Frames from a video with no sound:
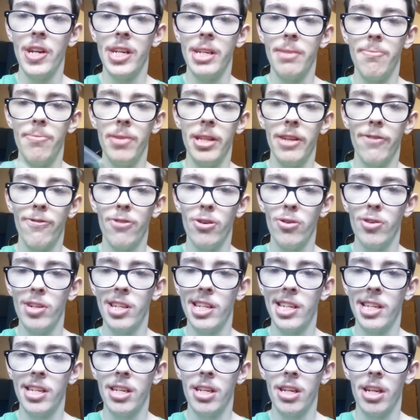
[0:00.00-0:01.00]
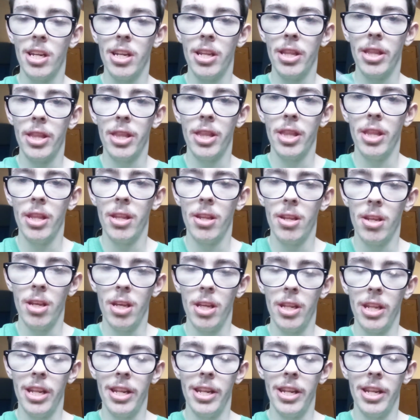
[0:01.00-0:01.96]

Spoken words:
It should be the first in the